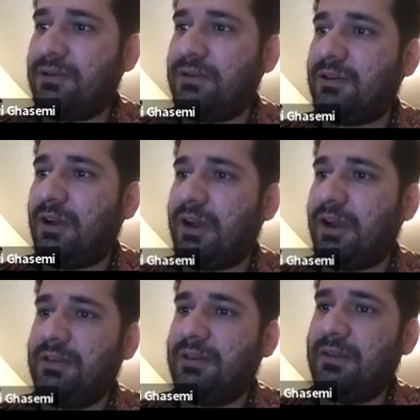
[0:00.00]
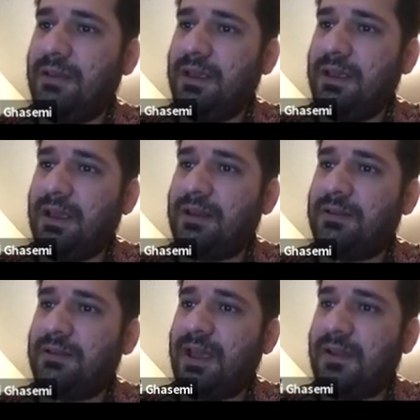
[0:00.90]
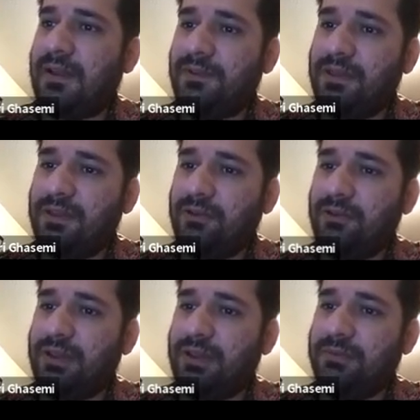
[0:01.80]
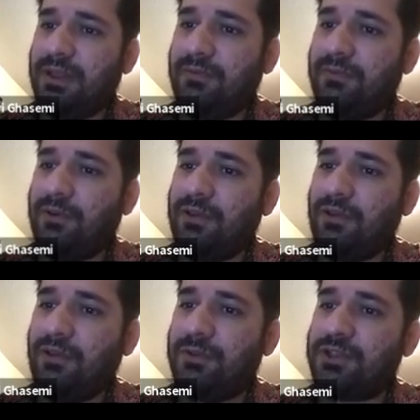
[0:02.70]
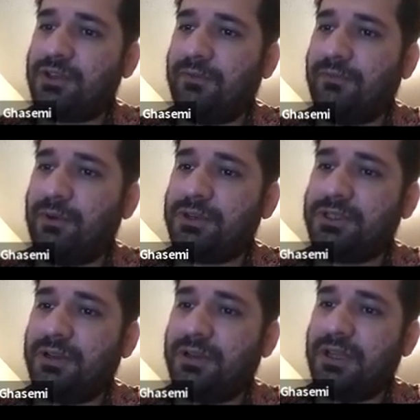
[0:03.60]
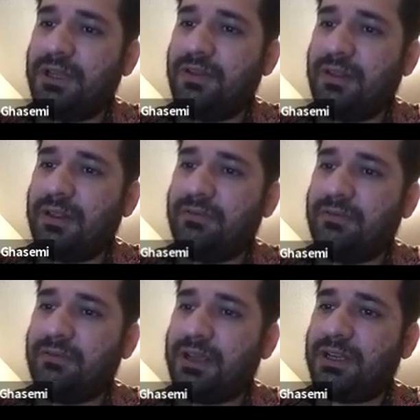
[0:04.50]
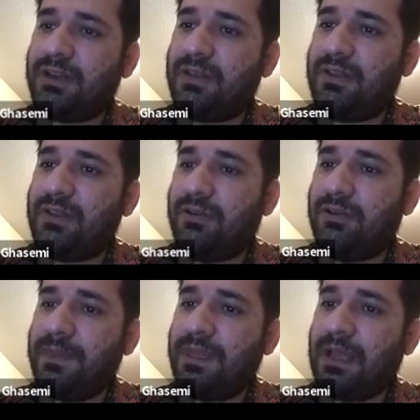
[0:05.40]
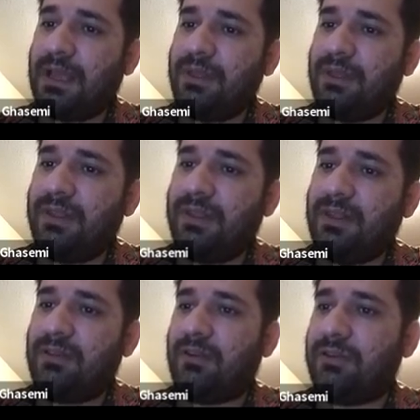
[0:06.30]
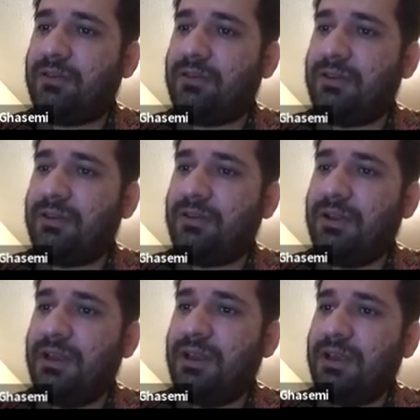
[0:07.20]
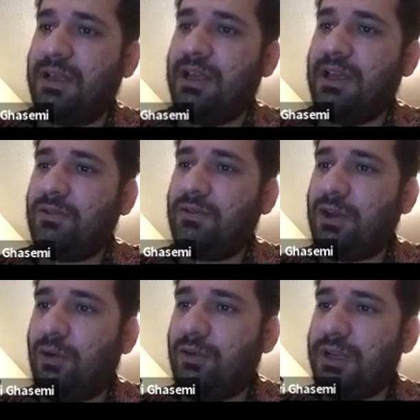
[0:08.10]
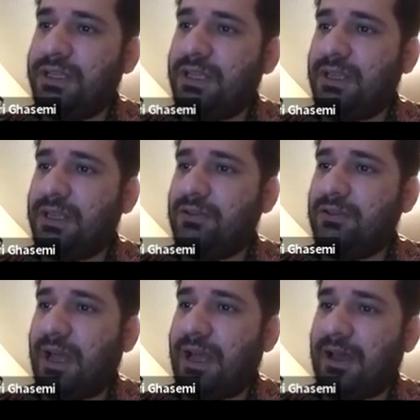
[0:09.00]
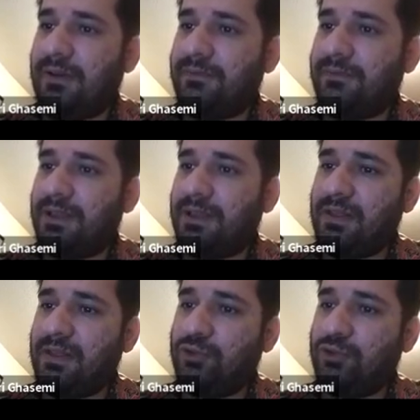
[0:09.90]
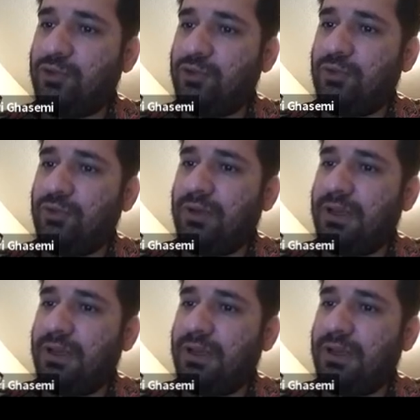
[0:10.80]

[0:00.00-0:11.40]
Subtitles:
right? And if f is 0, that means if you write summation of force in this direction, 0, that means this is also 0. So the only thing you have is two